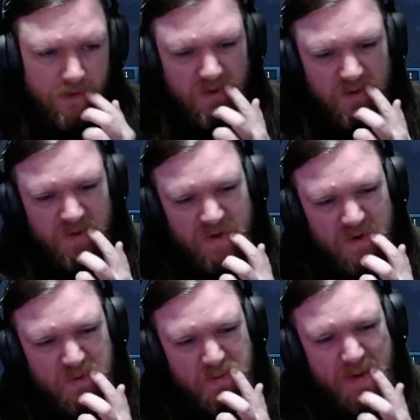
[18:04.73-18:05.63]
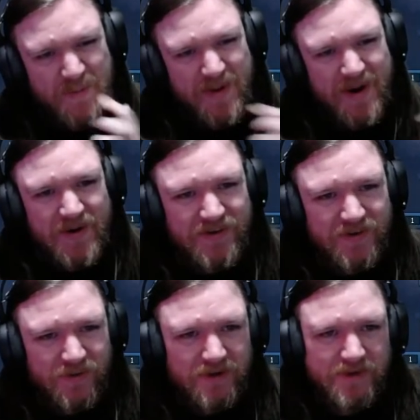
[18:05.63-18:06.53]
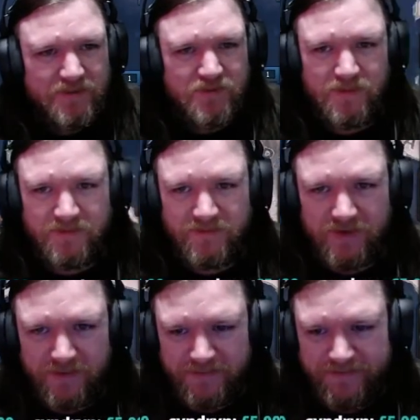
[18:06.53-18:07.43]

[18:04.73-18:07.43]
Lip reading: Although, manpower is still going to be a problem for them.